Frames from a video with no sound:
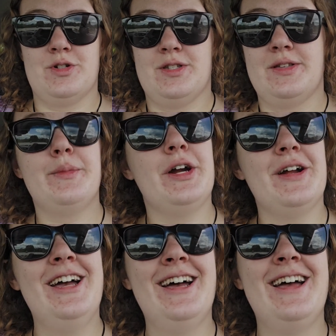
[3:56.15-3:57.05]
Words of
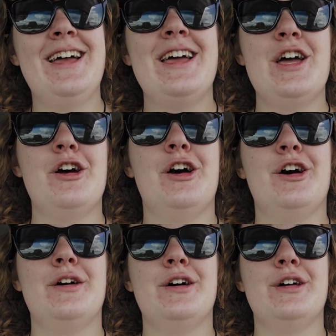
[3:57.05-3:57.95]
Summer.
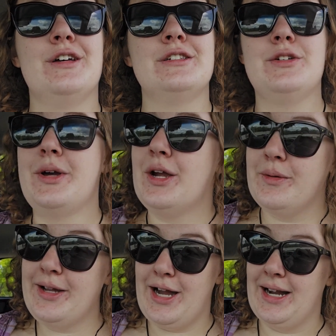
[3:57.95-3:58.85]
So
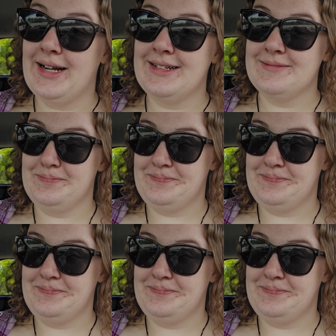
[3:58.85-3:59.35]
here we are.